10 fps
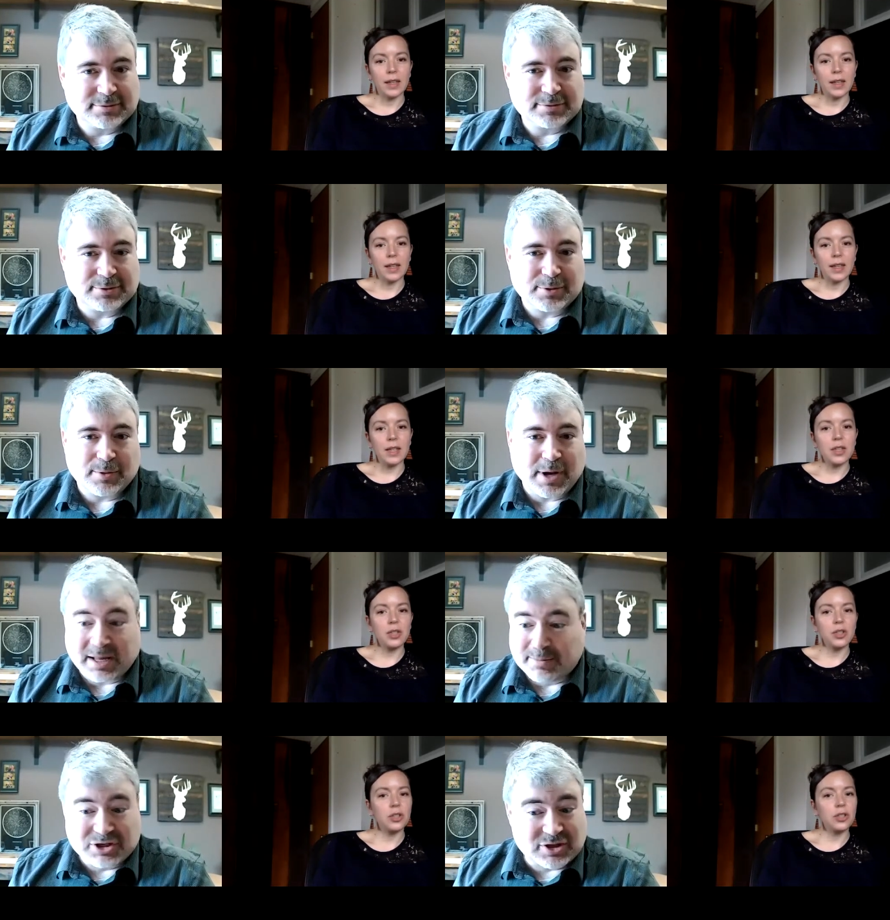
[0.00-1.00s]
Speaker 1: So it can
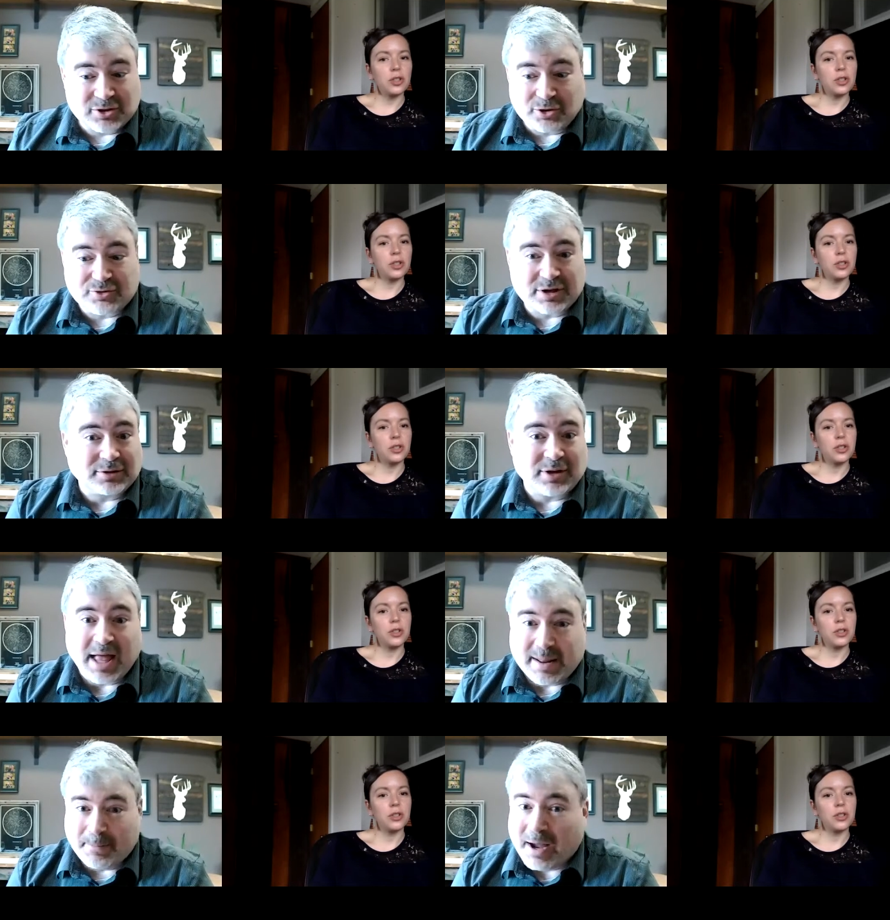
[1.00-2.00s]
be just a little trickle, and
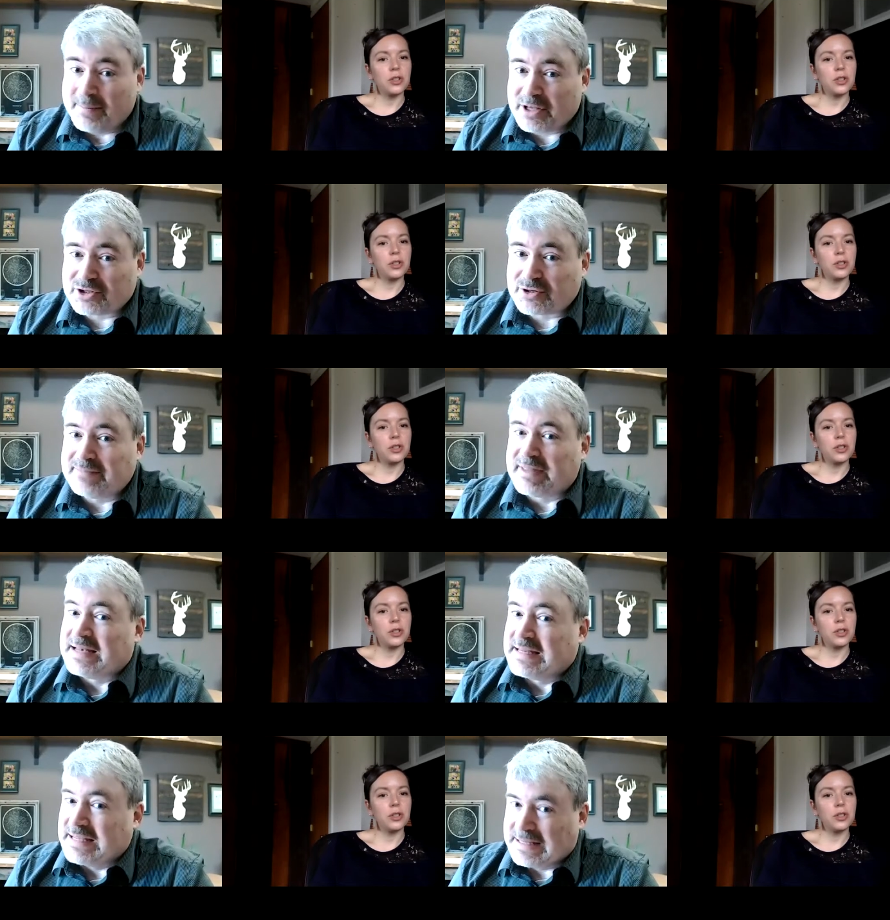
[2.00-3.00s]
it might be a stream that
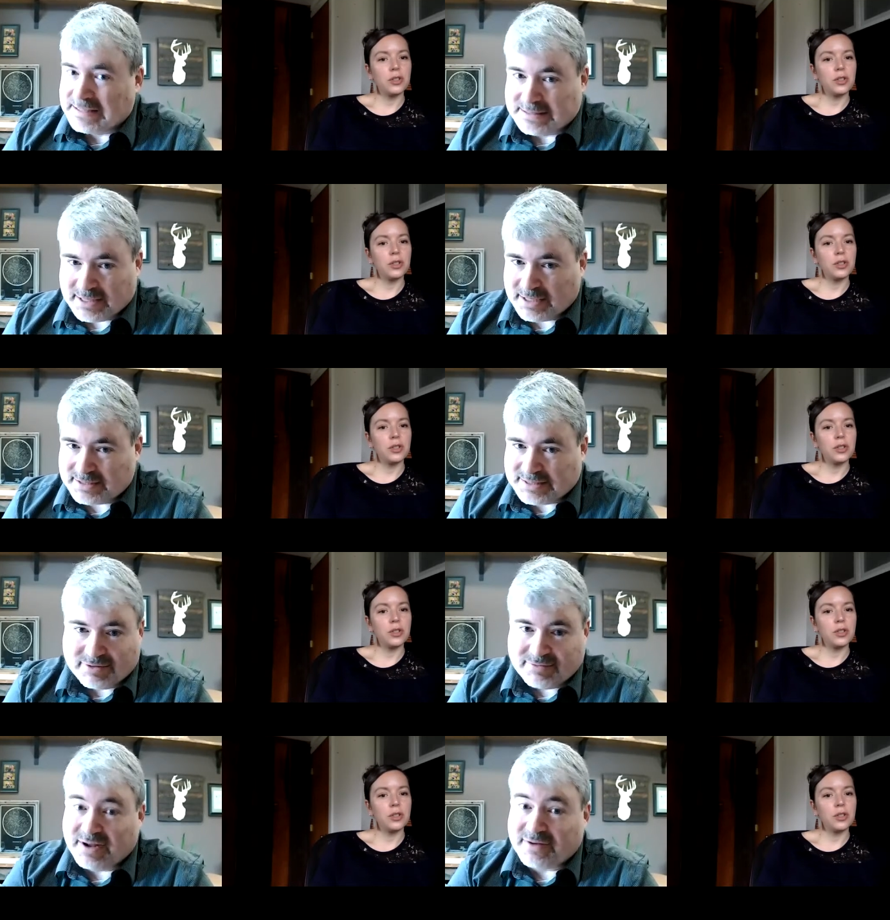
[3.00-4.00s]
needs a
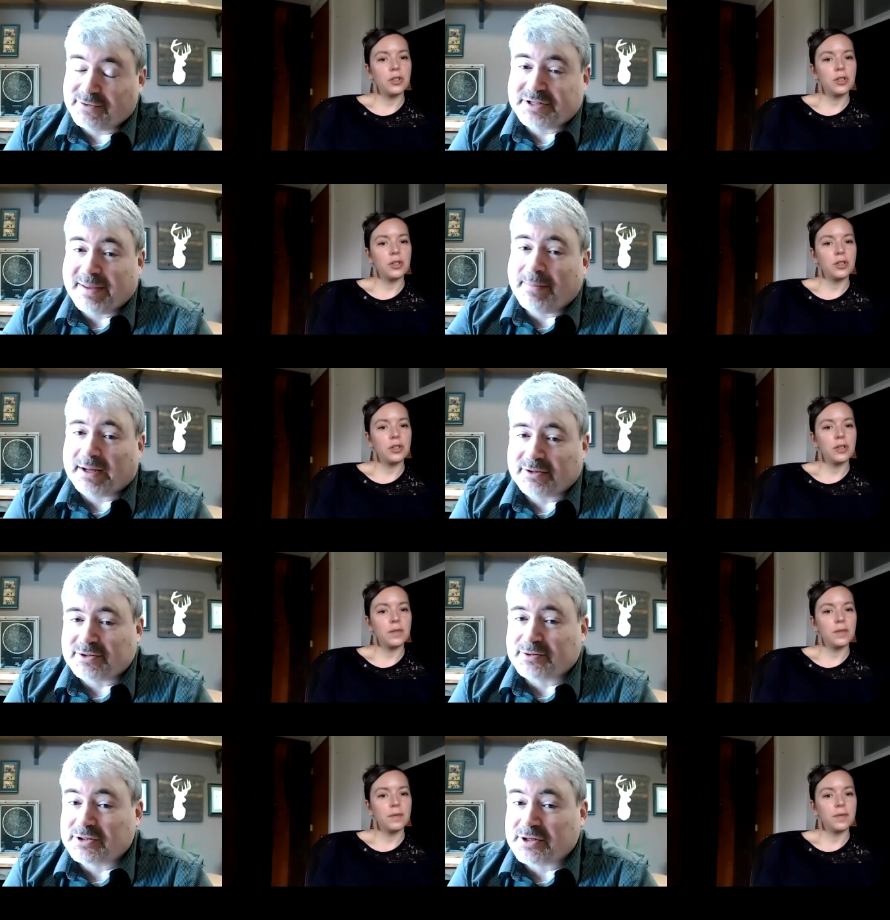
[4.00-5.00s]
75 foot setback. So
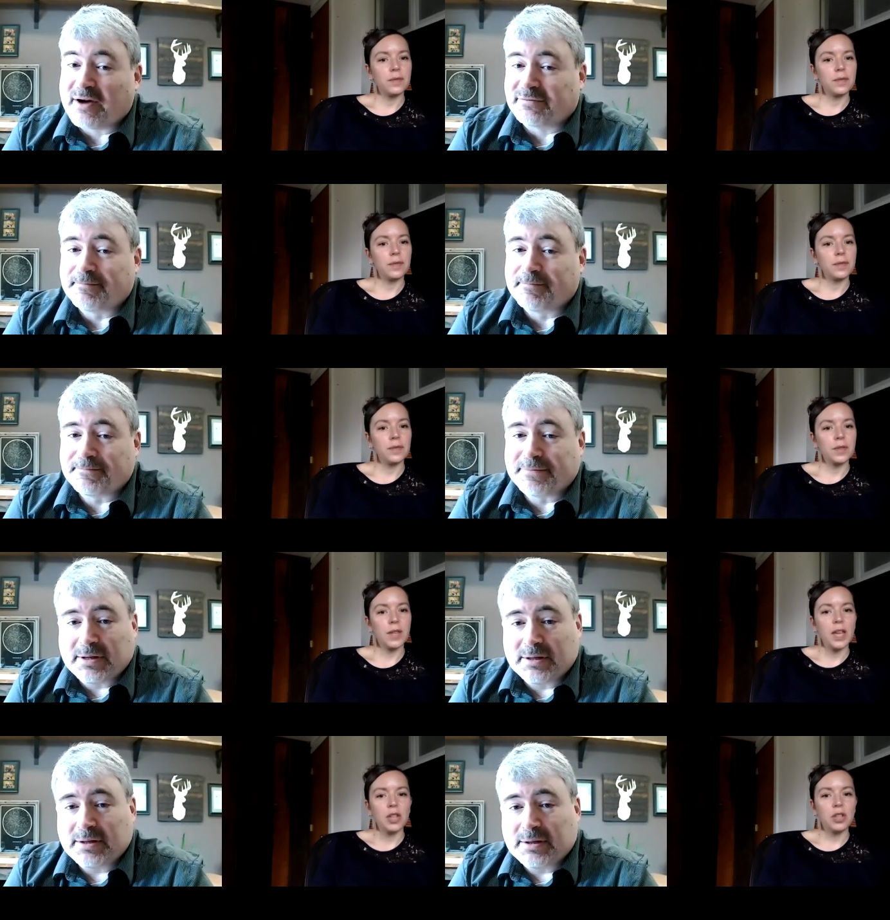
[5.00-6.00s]
it's tough.
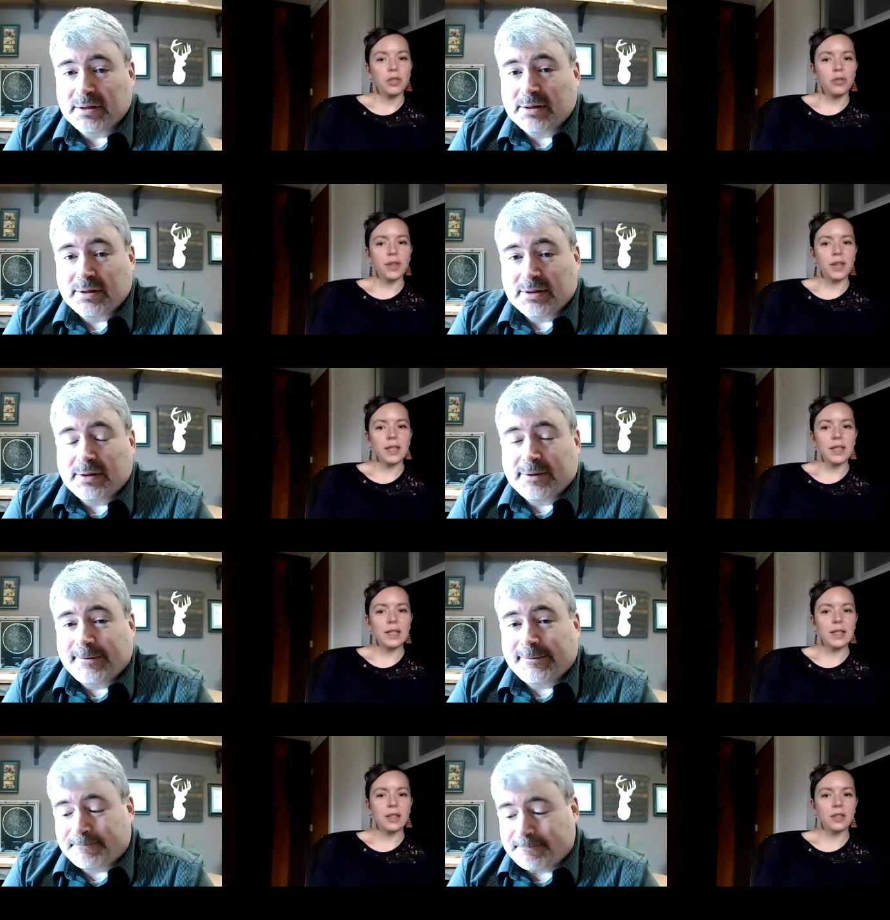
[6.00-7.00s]
Speaker 2: Do you find
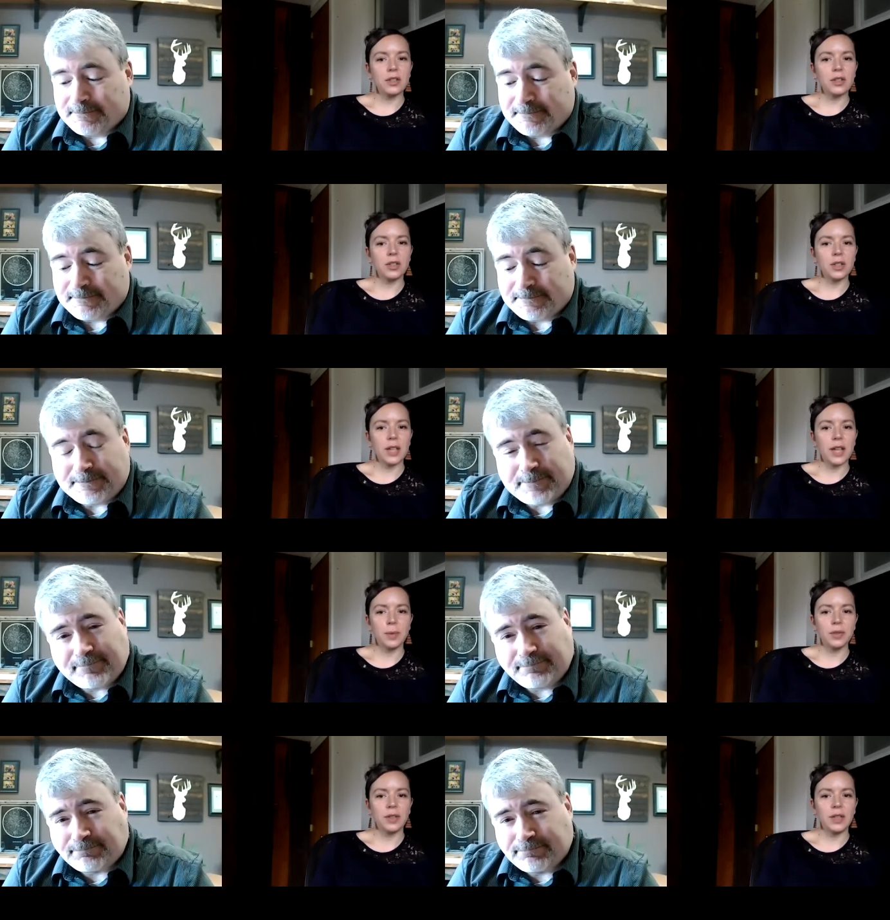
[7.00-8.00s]
that there's a certain time
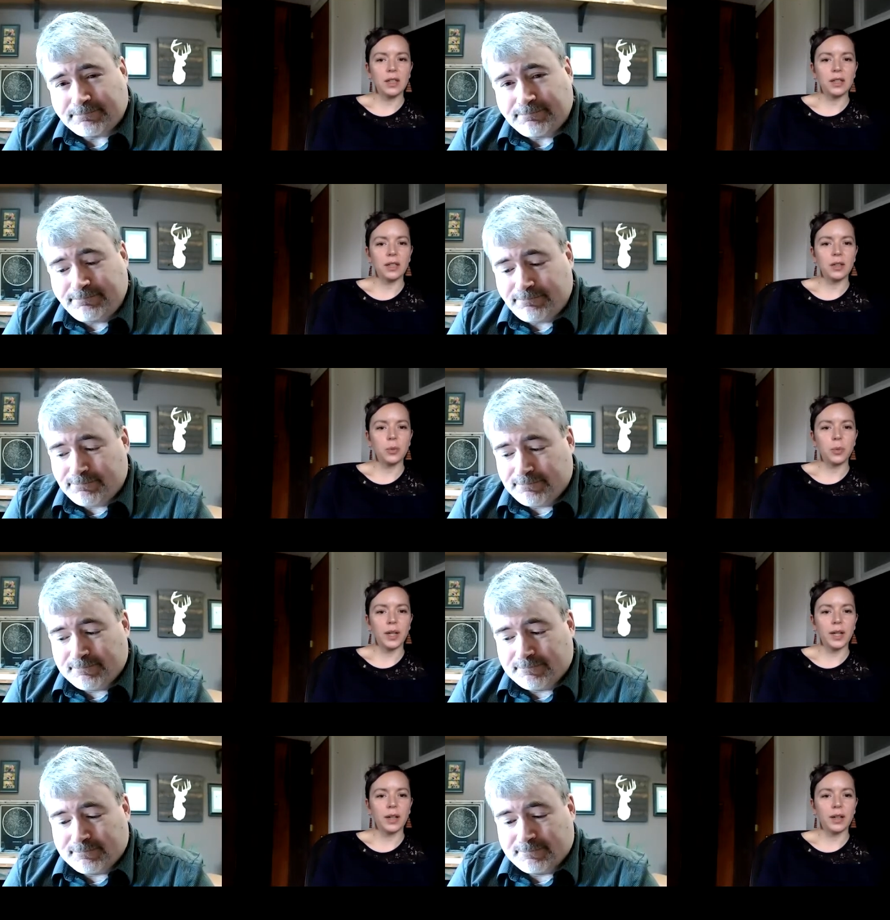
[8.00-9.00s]
of year
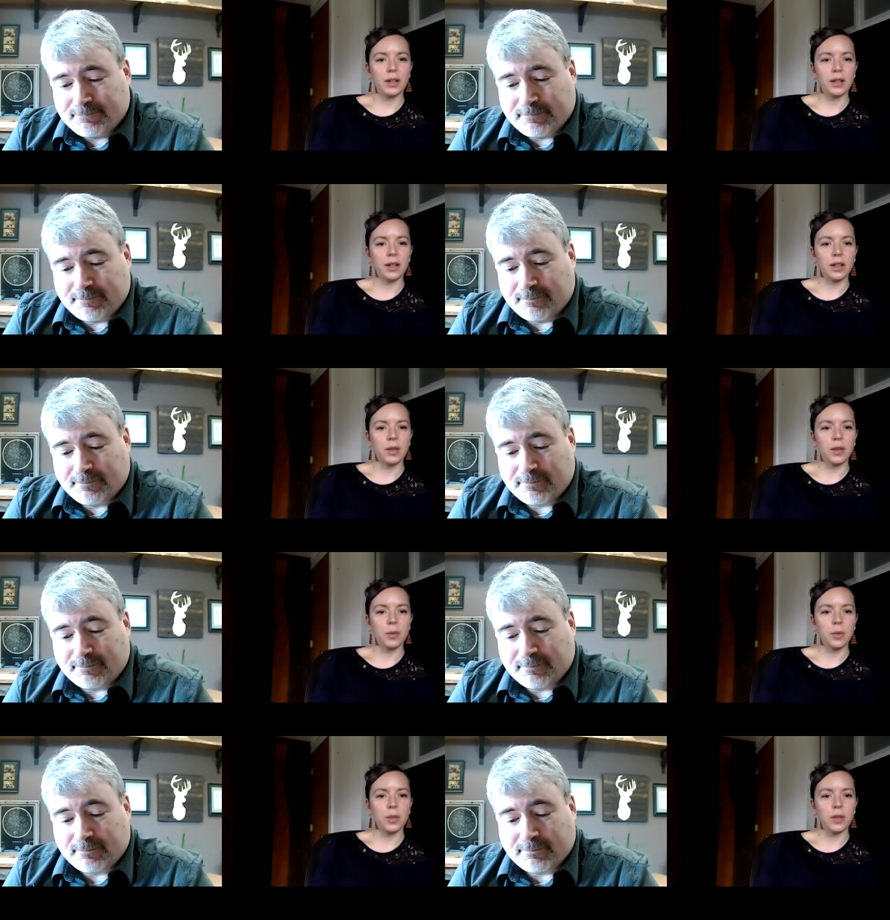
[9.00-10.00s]
where you know they're
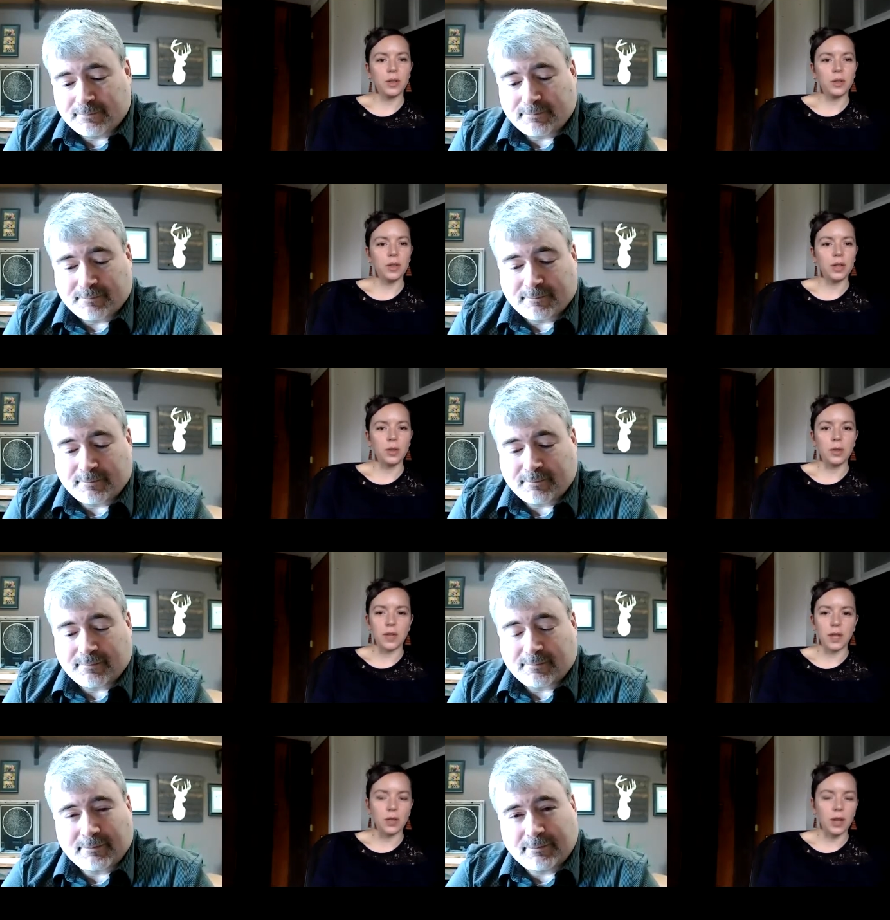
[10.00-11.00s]
more so you know you
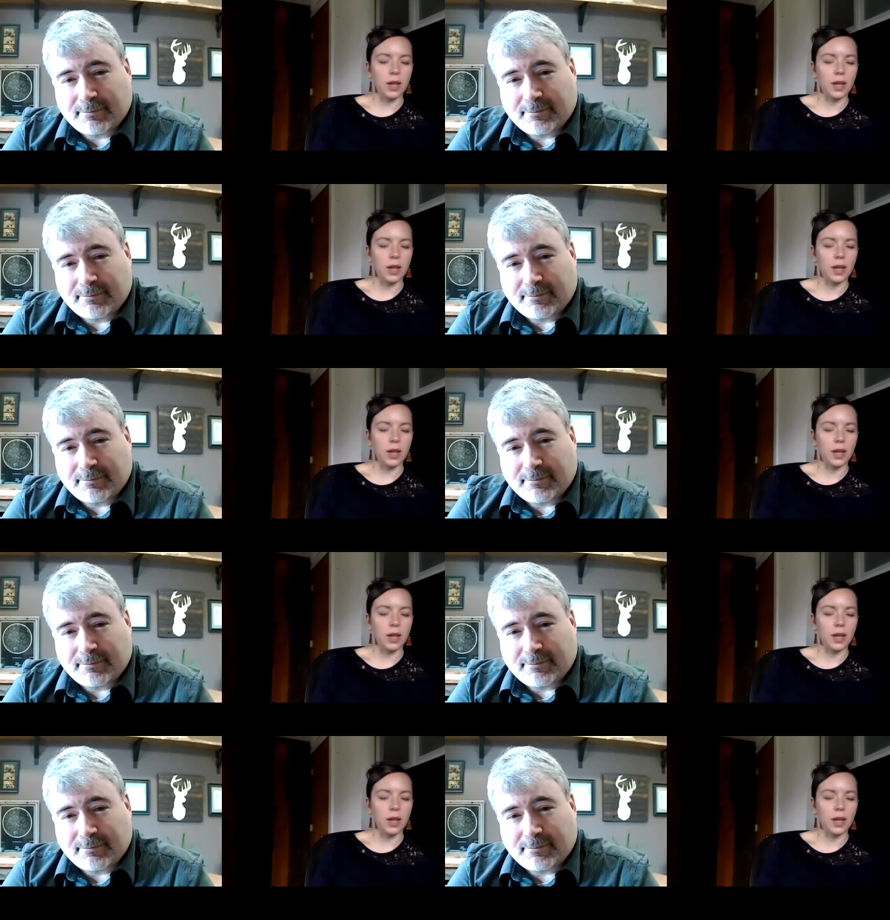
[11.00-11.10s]
say a dry